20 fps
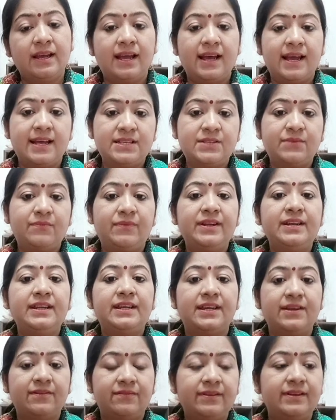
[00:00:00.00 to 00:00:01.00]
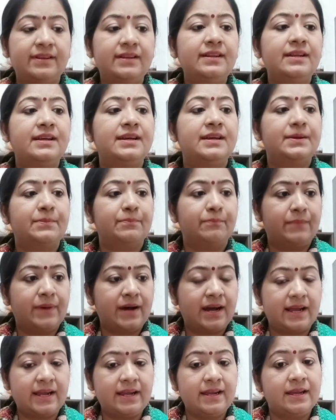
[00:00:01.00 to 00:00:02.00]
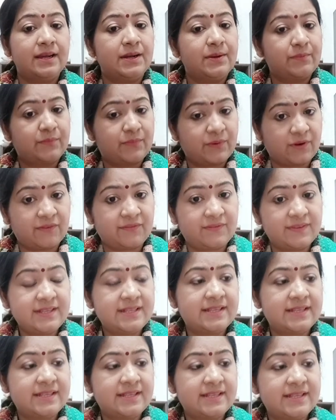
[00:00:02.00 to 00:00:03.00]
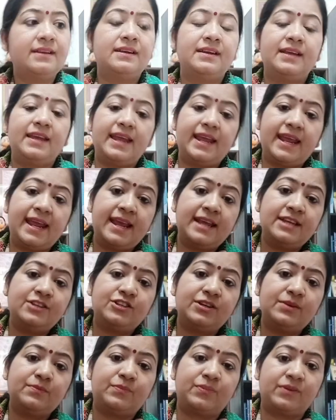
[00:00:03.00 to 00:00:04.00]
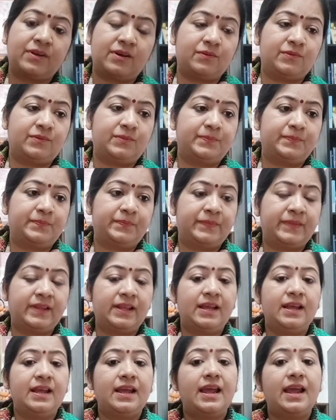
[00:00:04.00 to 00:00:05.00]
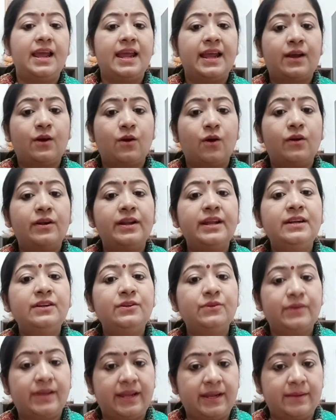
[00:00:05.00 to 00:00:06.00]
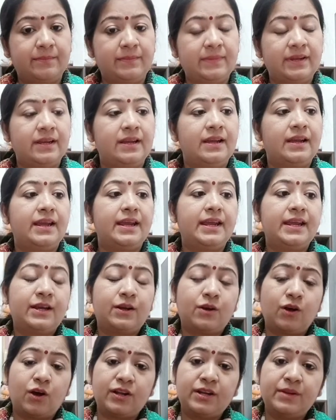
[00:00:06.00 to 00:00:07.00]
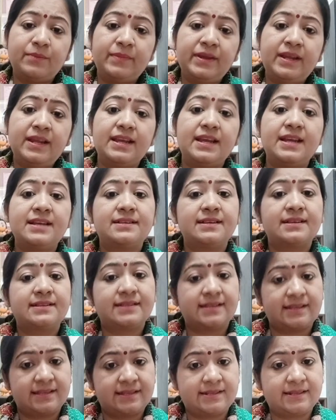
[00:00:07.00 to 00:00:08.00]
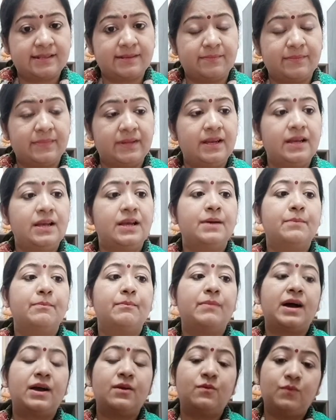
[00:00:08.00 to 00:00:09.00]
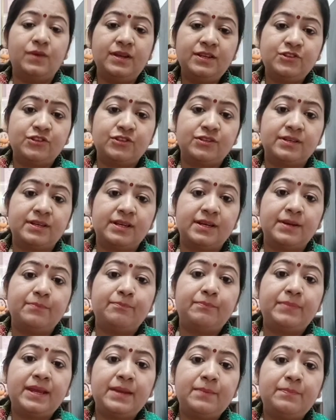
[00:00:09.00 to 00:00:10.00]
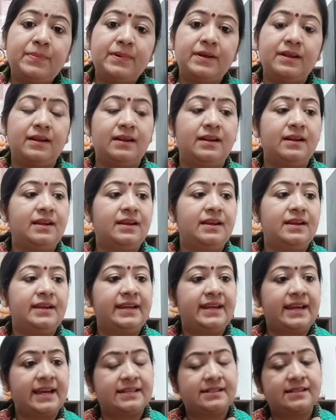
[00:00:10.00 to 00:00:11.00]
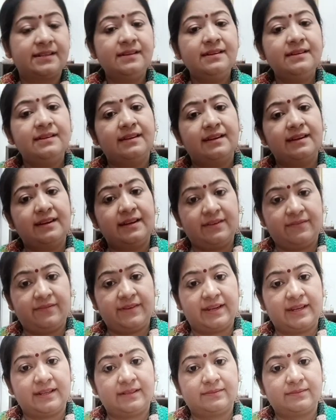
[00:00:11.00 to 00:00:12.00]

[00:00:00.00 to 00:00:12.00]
has been given by Professor A.J. Brown. According to him, economy is a system by which people get a living.